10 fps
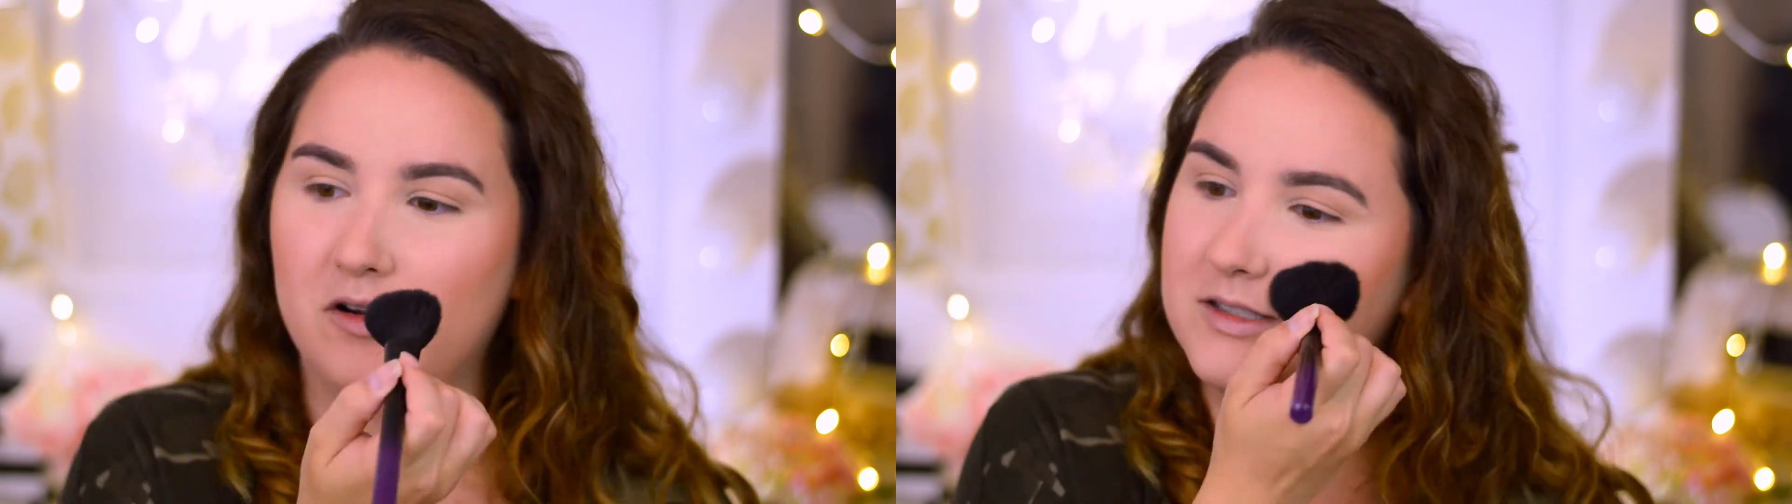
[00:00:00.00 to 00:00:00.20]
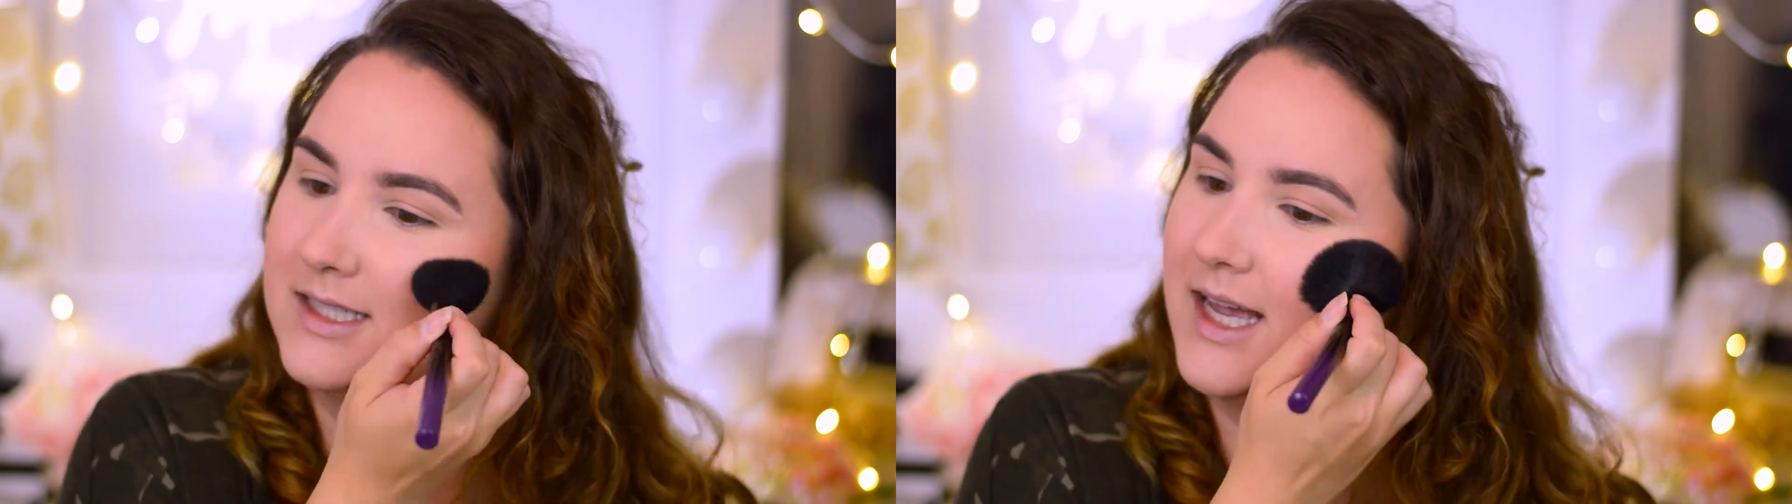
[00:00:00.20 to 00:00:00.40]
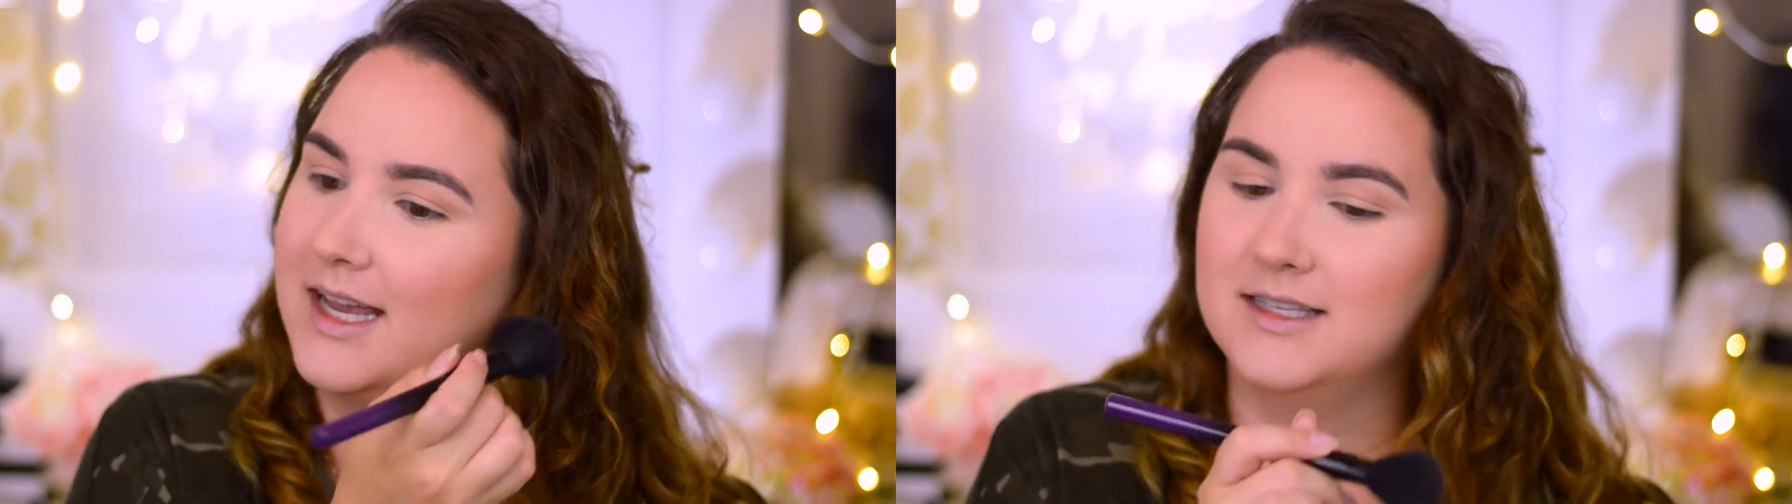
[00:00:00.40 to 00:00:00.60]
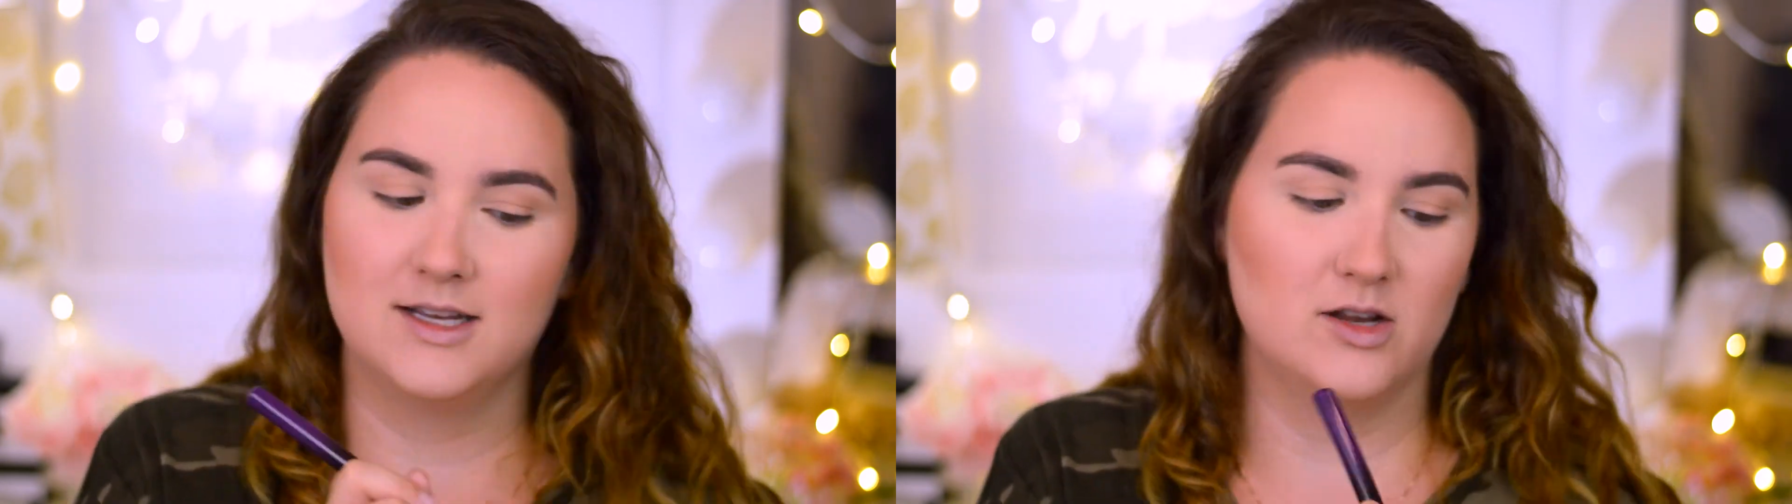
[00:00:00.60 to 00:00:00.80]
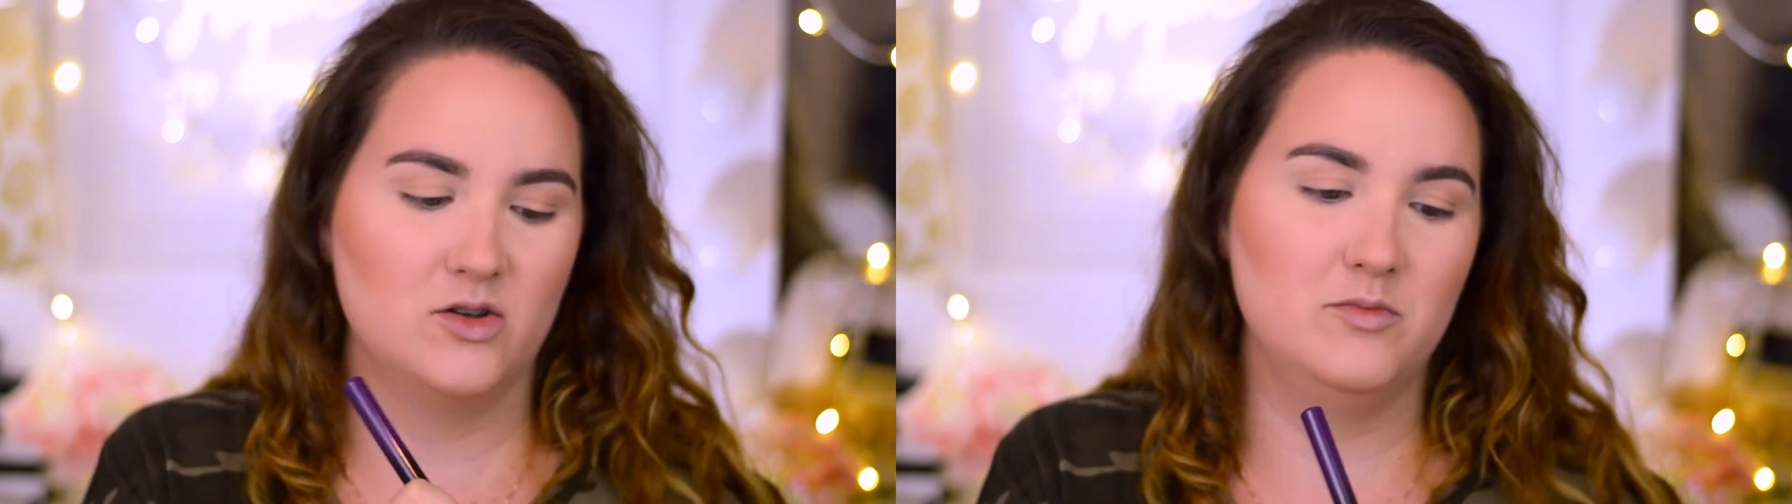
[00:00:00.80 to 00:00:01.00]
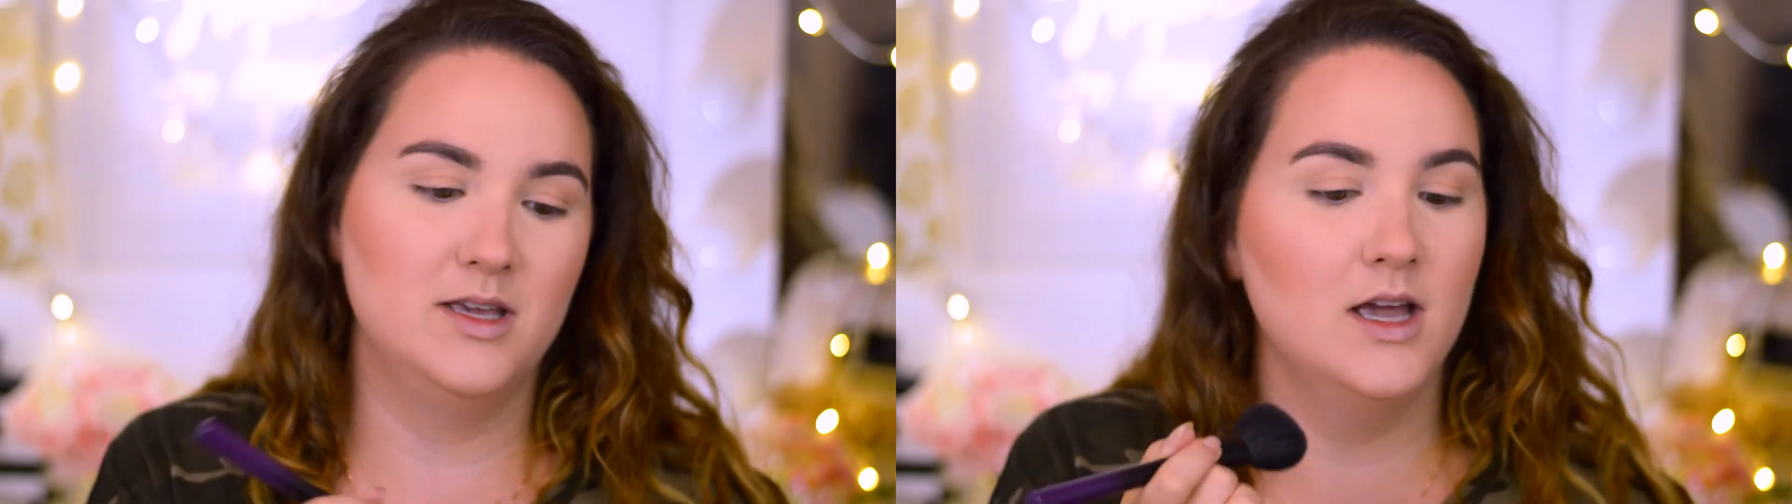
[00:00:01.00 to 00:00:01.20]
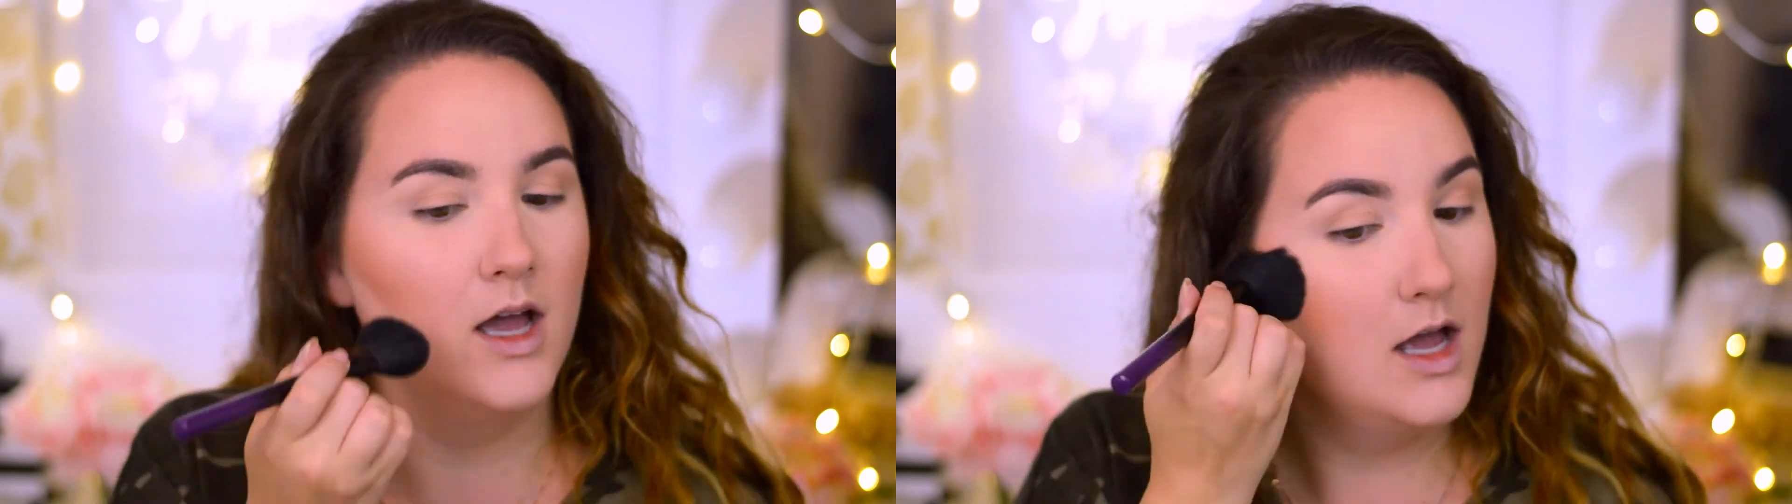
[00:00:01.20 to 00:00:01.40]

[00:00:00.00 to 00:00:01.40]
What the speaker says: outside, it's gonna be